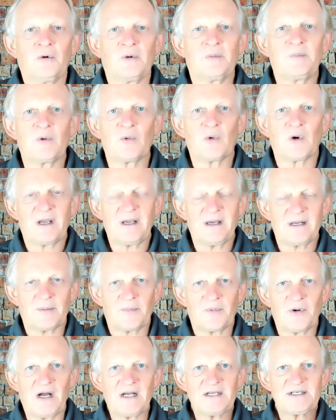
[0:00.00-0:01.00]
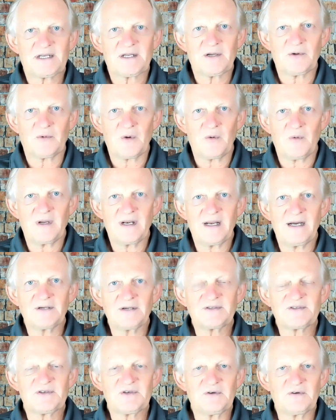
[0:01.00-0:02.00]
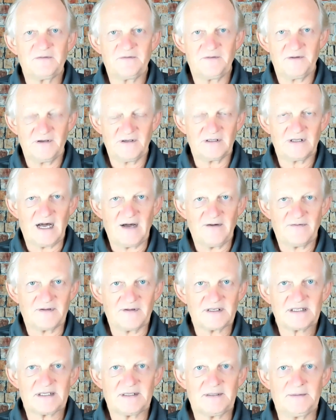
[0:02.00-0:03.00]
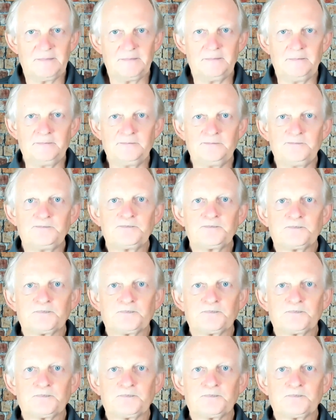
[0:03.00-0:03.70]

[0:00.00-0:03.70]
been working on a project and we went out to a field office and